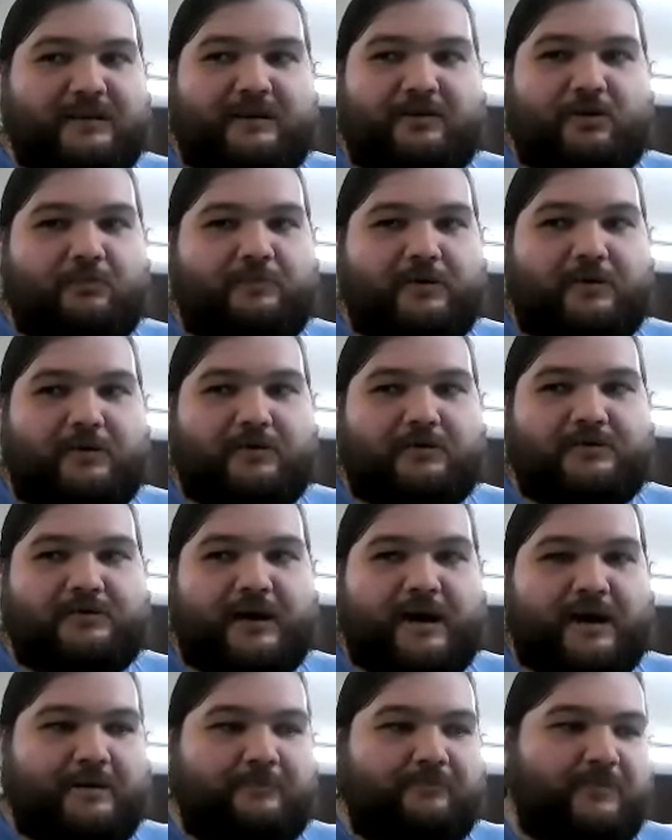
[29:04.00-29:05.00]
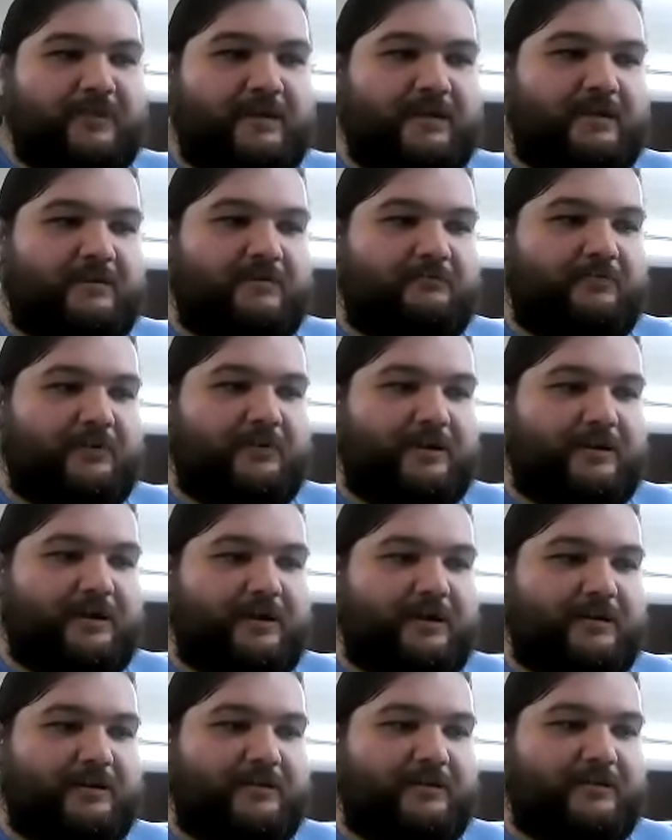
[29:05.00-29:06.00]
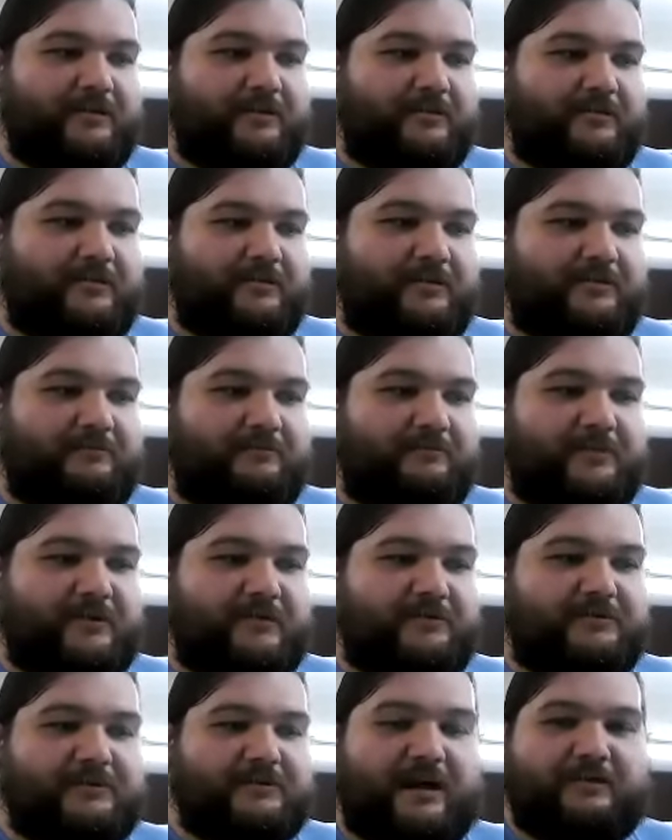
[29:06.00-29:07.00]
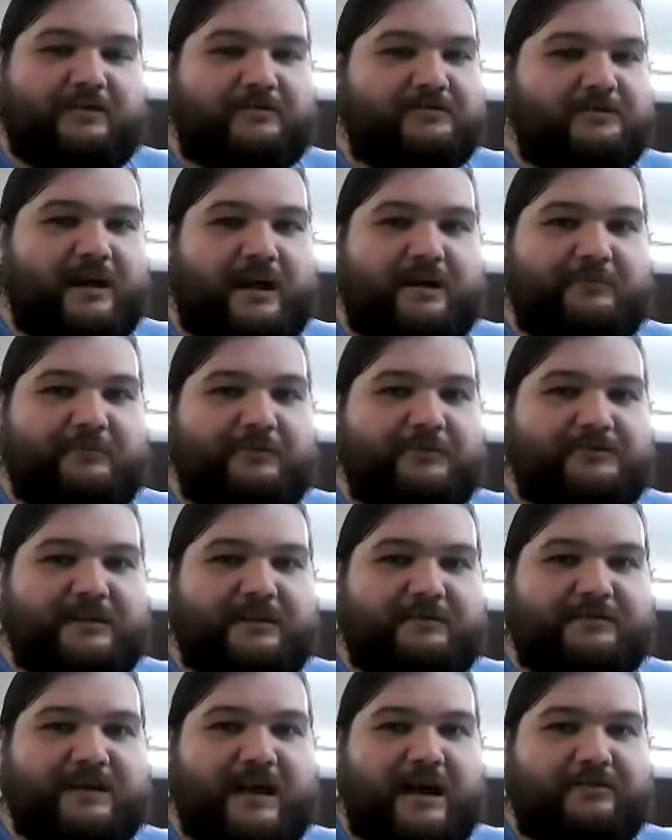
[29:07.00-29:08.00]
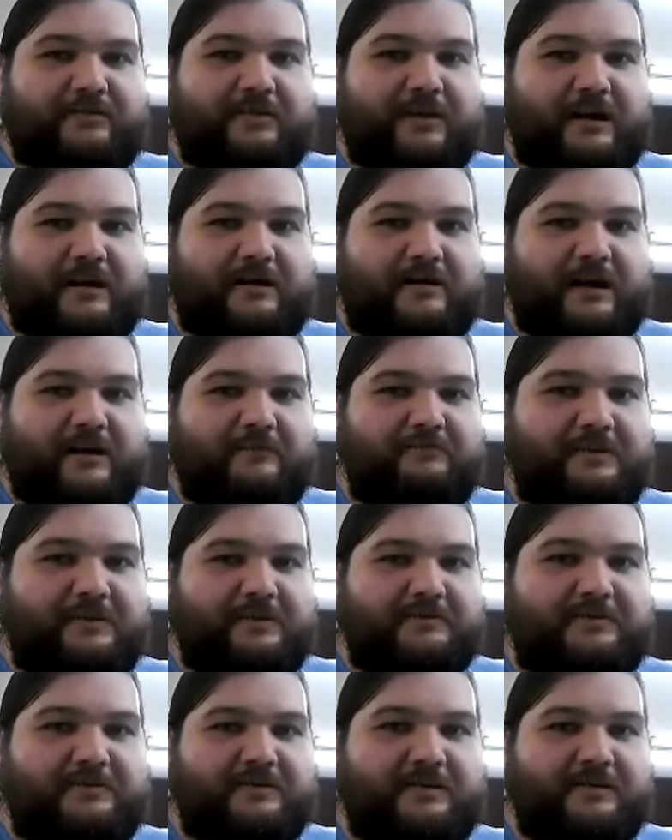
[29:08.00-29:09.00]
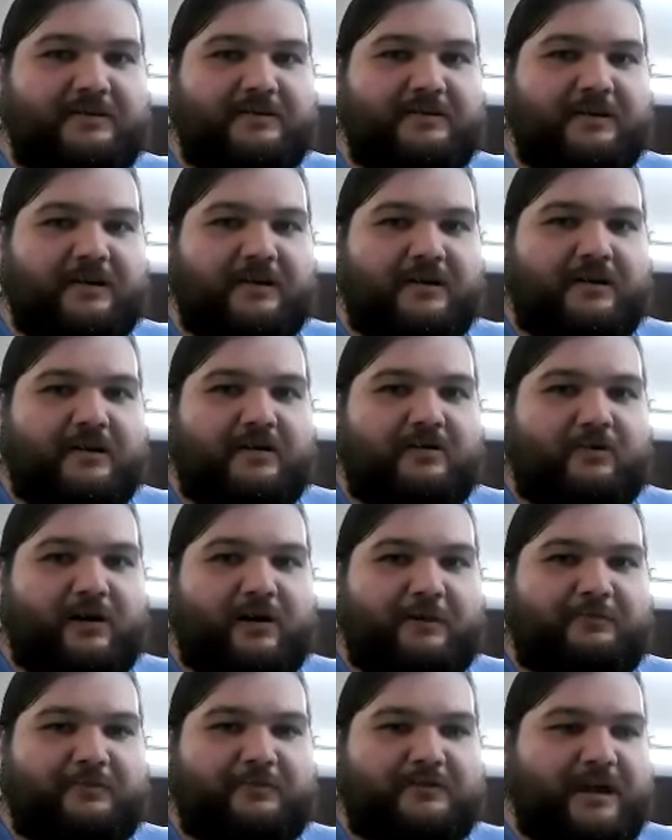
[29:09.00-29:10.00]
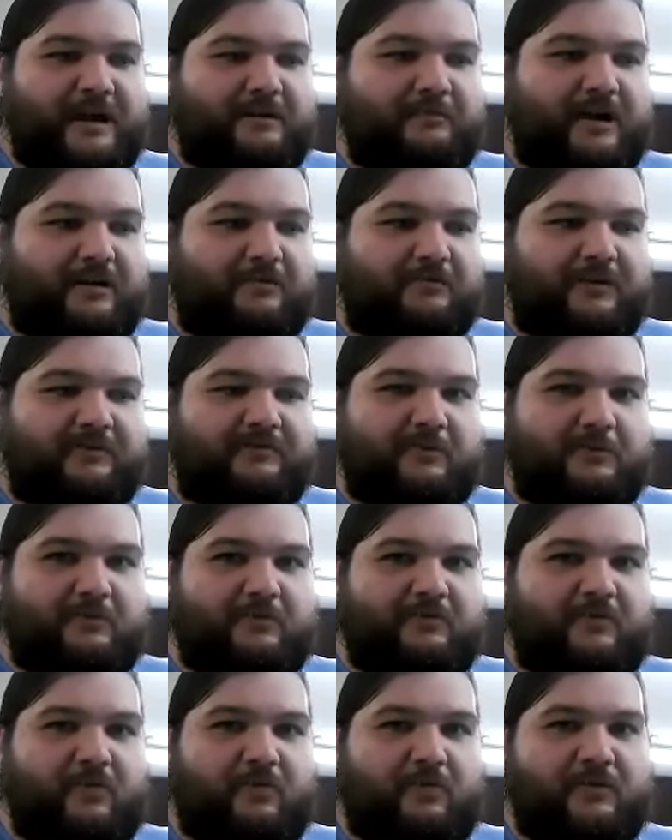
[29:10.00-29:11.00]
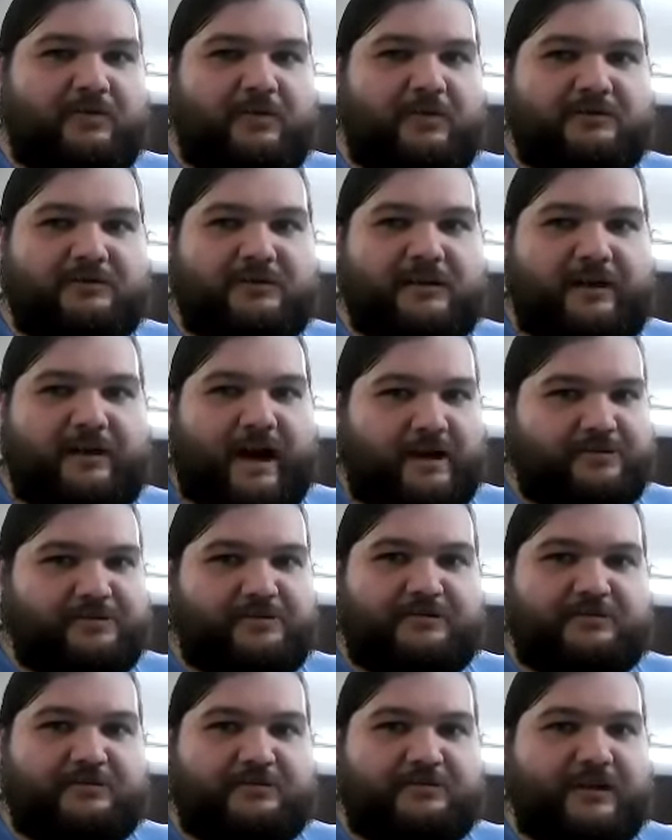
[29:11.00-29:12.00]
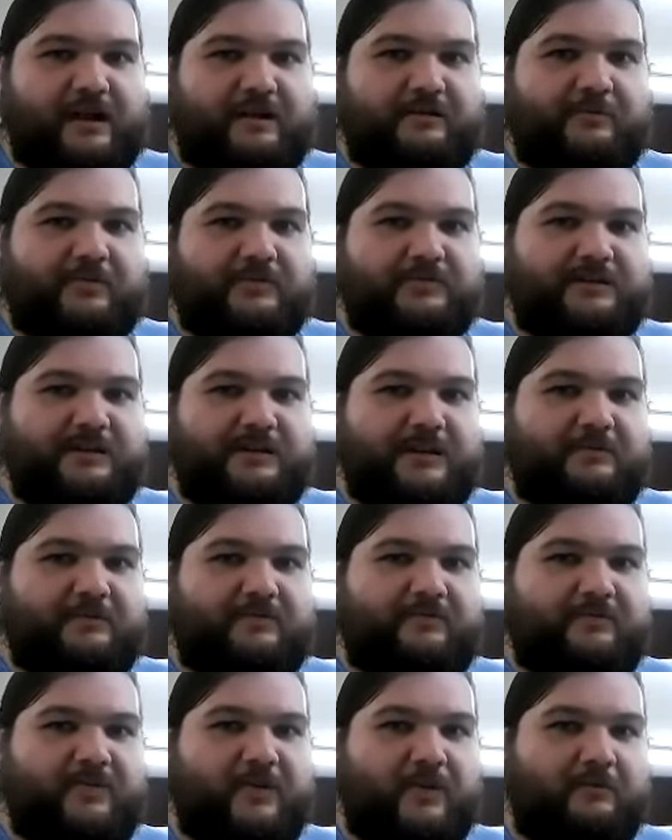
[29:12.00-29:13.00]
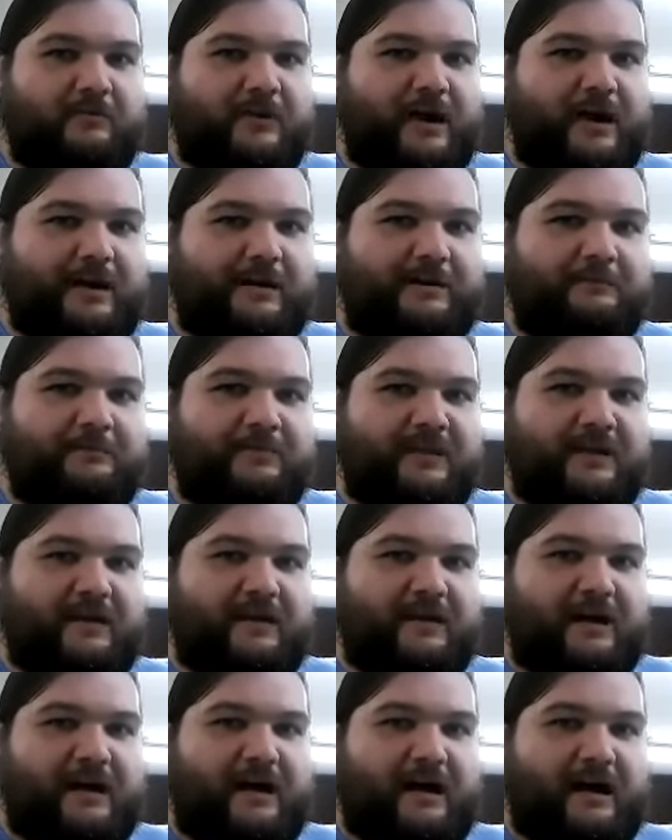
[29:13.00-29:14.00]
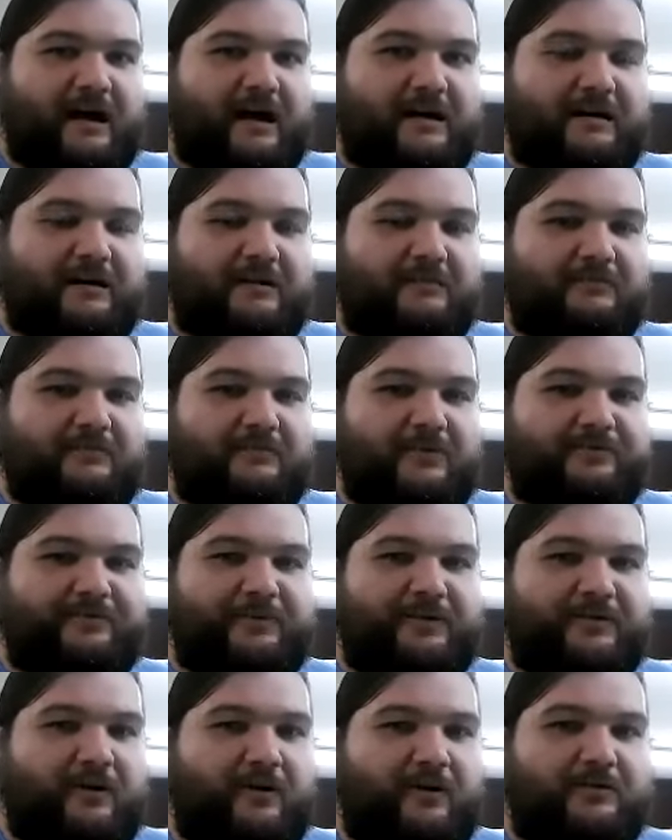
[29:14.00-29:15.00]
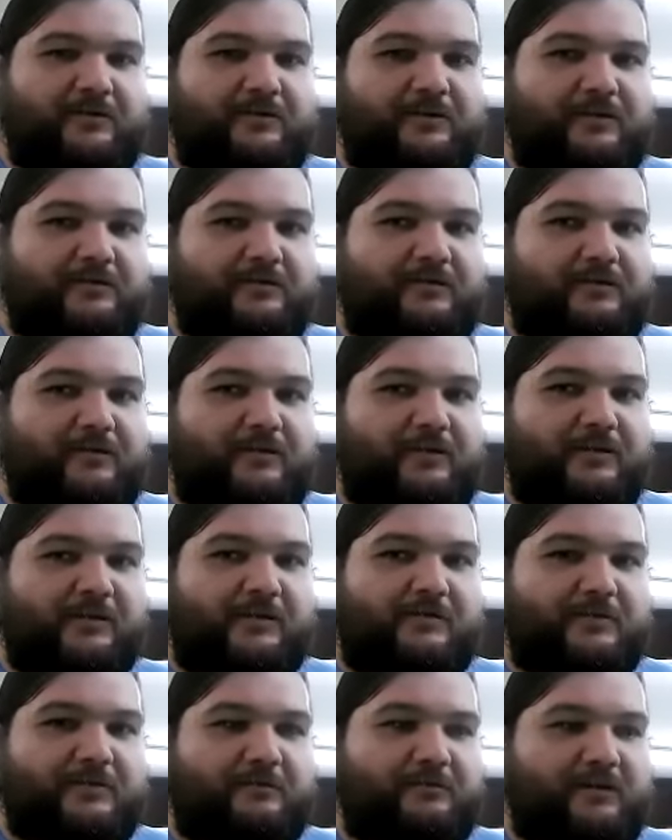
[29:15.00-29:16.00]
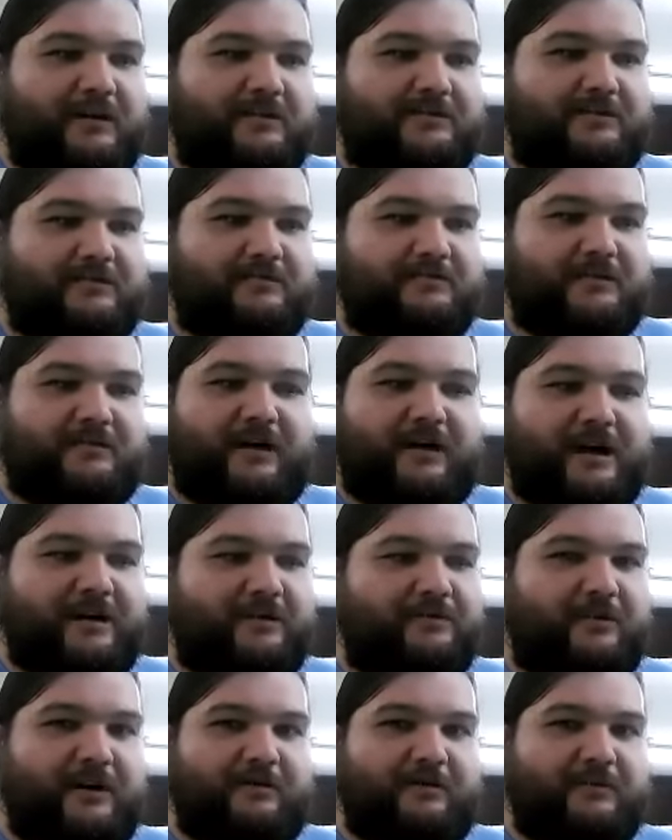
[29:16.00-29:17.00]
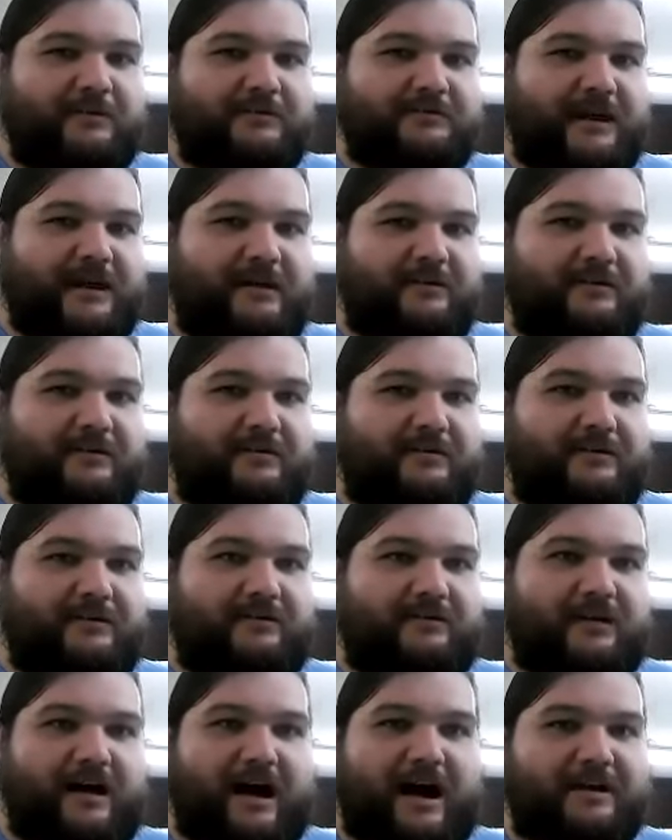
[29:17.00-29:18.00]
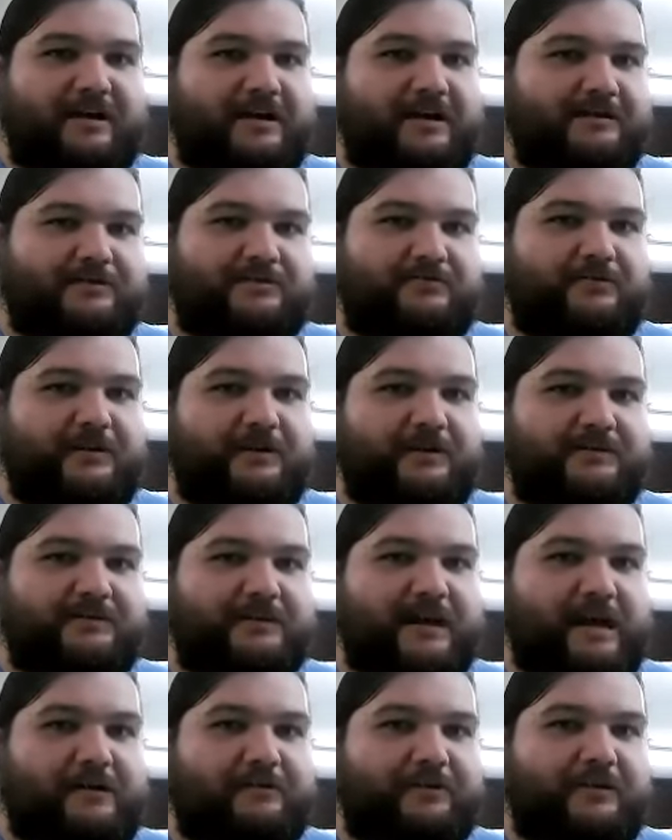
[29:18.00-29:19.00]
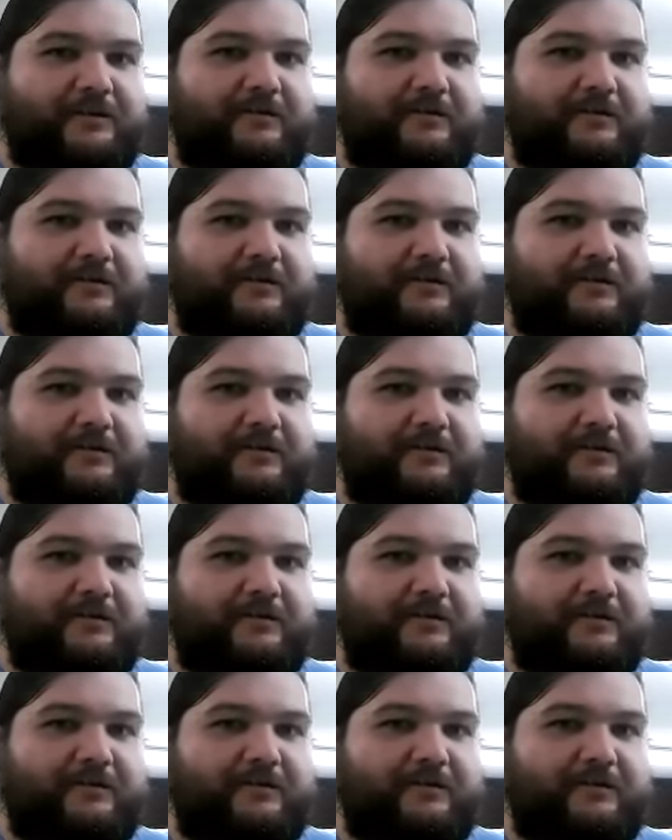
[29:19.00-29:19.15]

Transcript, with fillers: not open all the time, but uh, you know, there's other scouting museums out there. I've been to one up at Ten Mile River before. There's the National Scouting Museum at Philmont. Um, they're all they're they're all over the place, and there's a lot of great ones out there and a lot of history in scouting.